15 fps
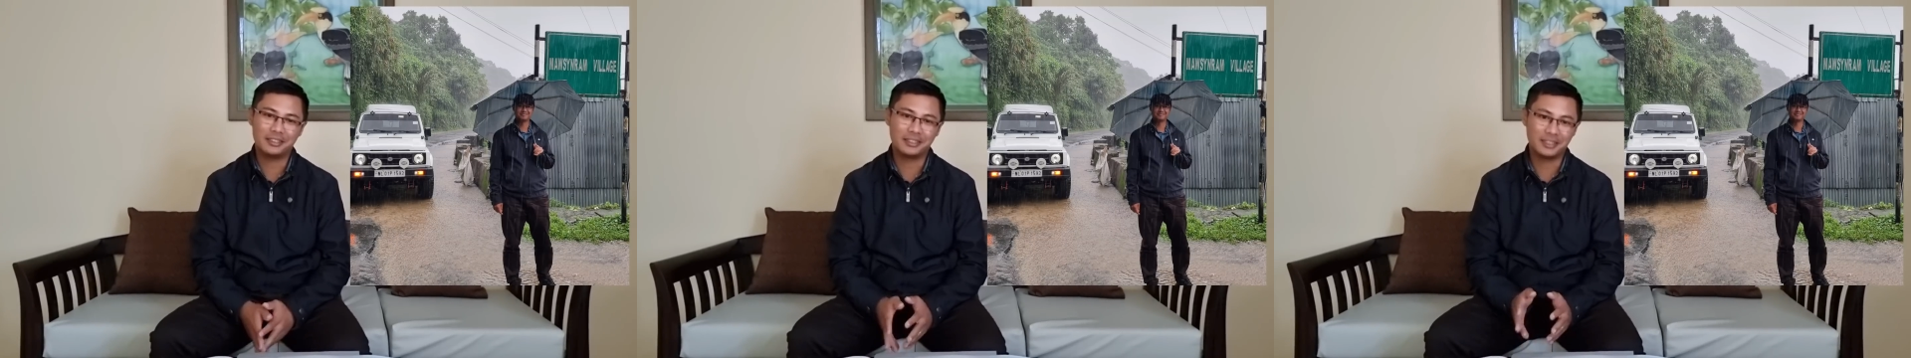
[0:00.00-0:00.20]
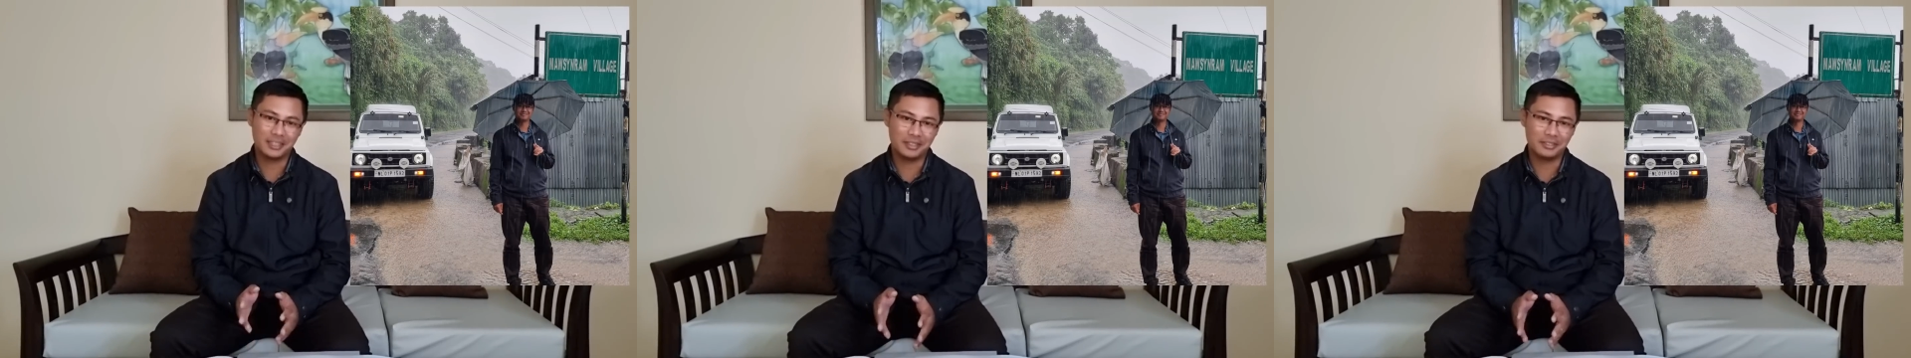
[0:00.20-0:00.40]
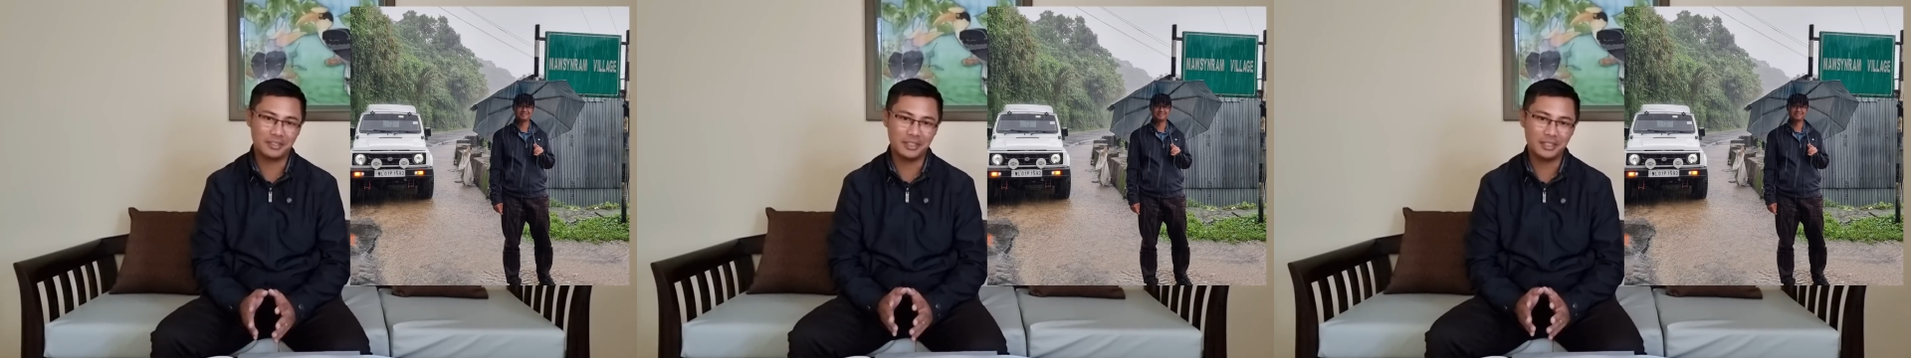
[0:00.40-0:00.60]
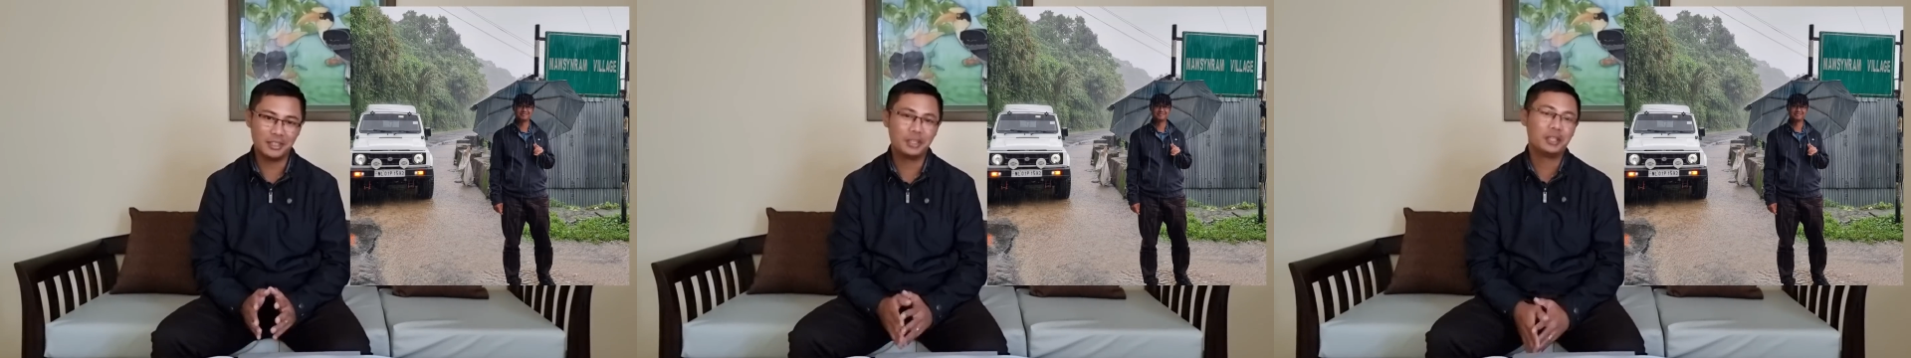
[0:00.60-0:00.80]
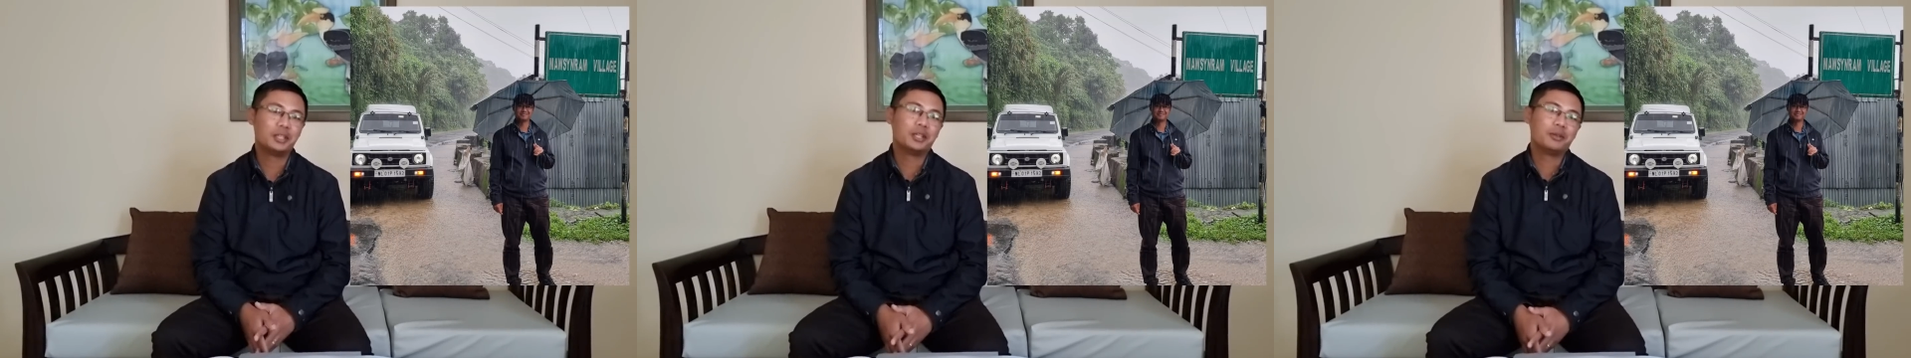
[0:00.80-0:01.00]
receives the
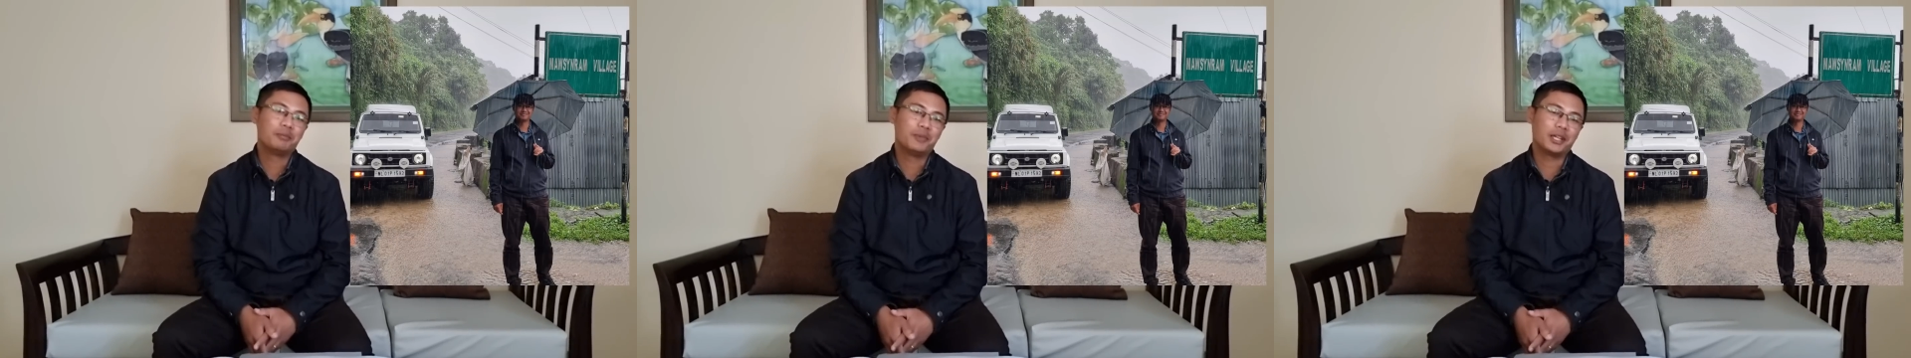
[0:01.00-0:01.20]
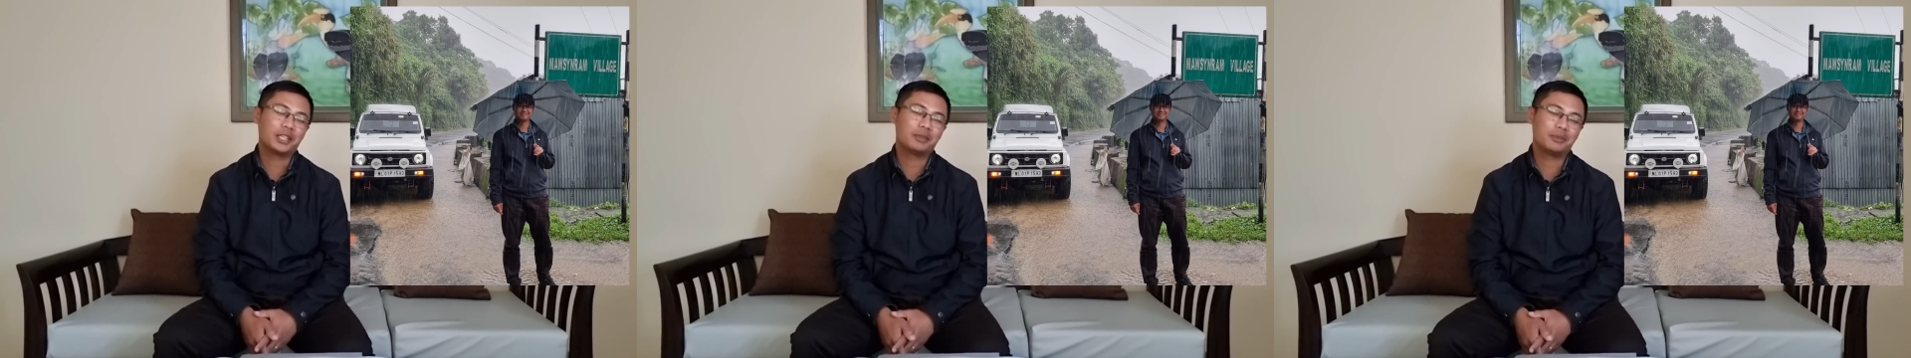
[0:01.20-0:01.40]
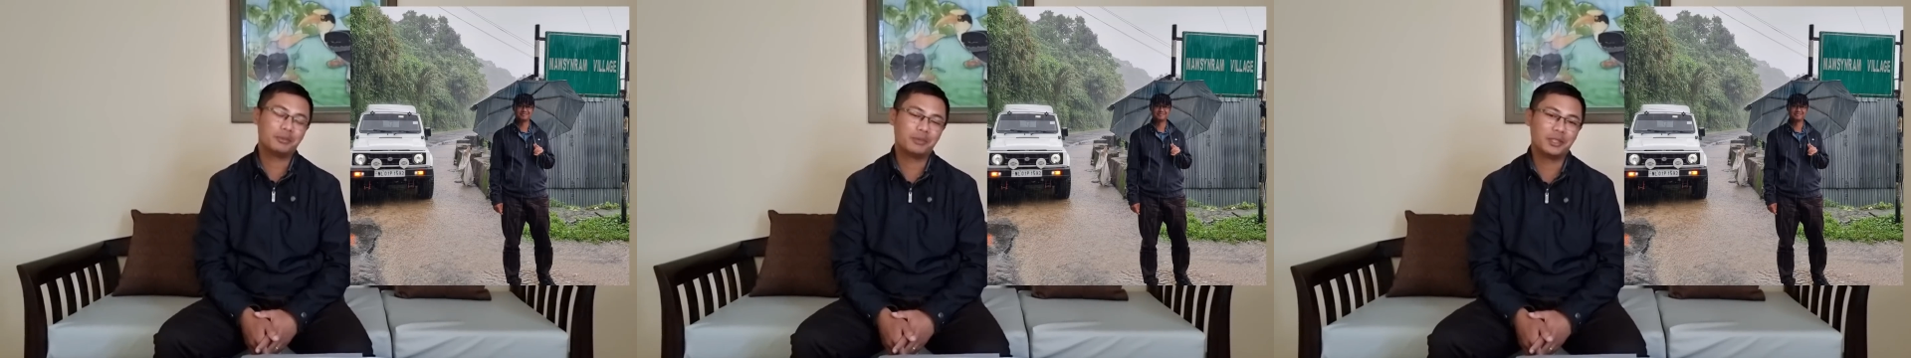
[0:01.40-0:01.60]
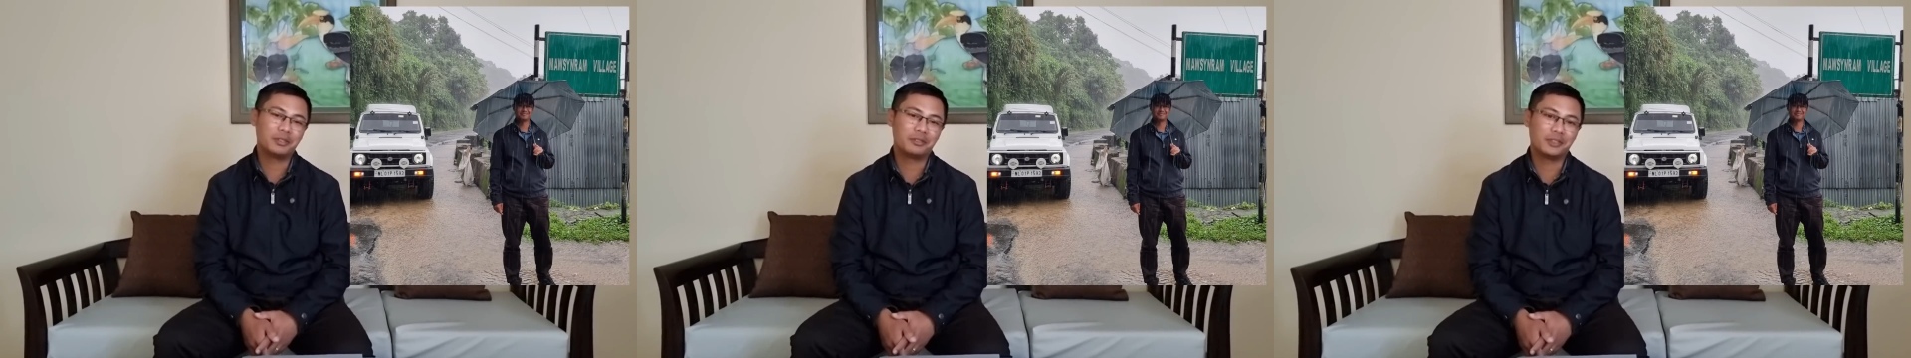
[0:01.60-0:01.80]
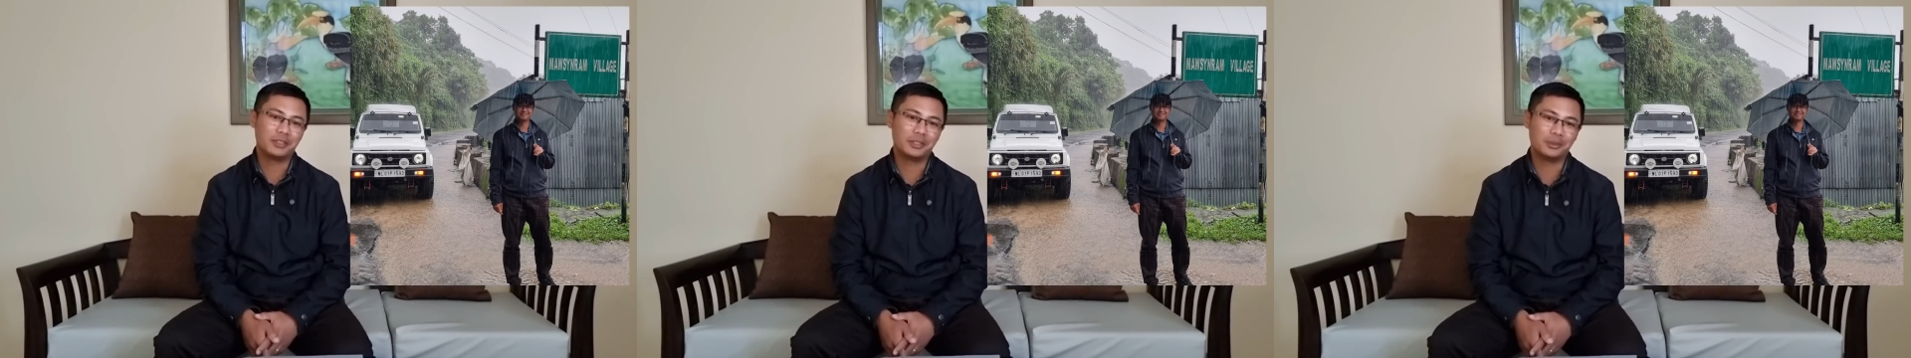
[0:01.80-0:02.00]
maximum
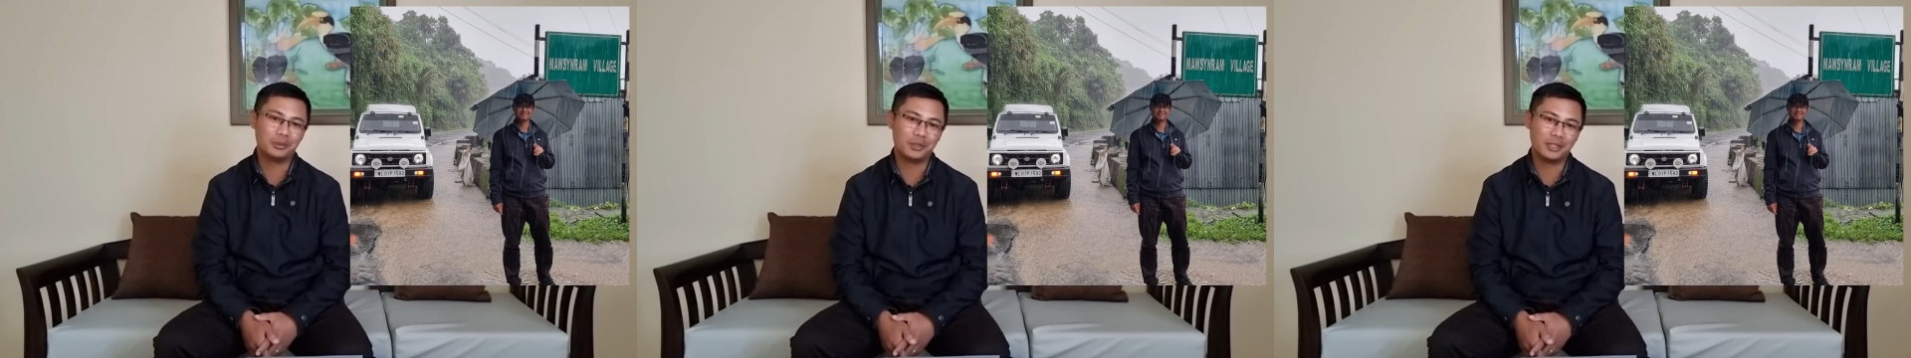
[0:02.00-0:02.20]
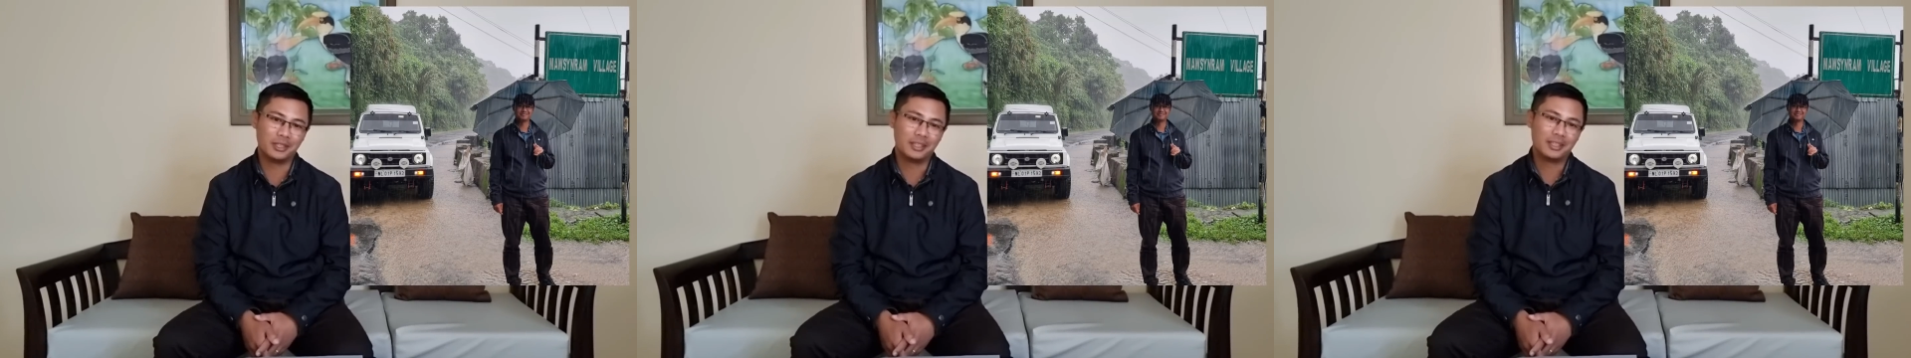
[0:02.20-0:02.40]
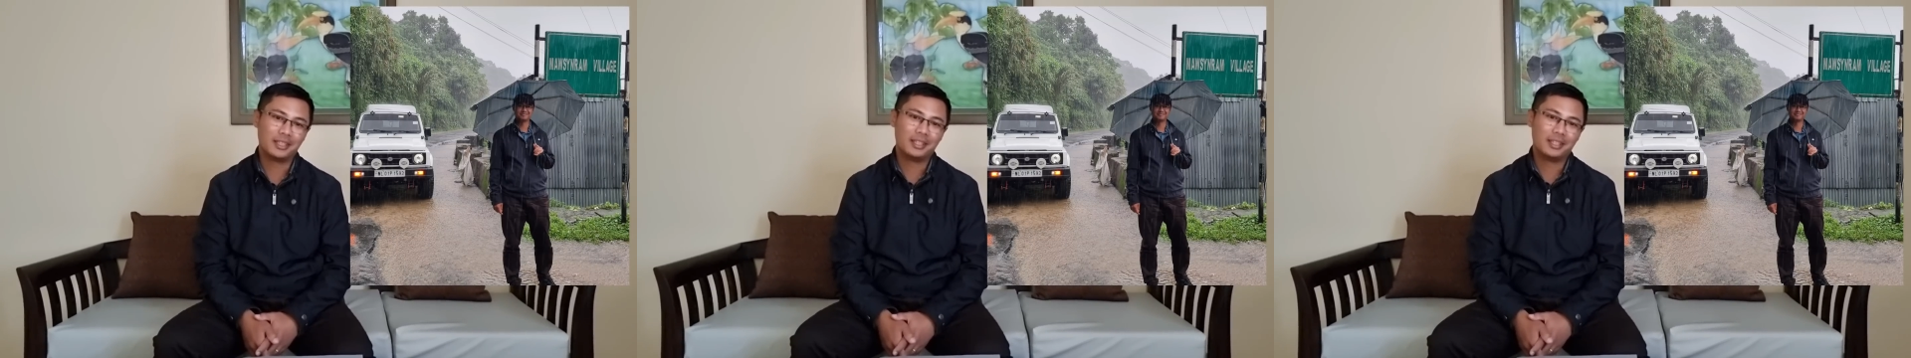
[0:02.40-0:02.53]
rainfall in the world.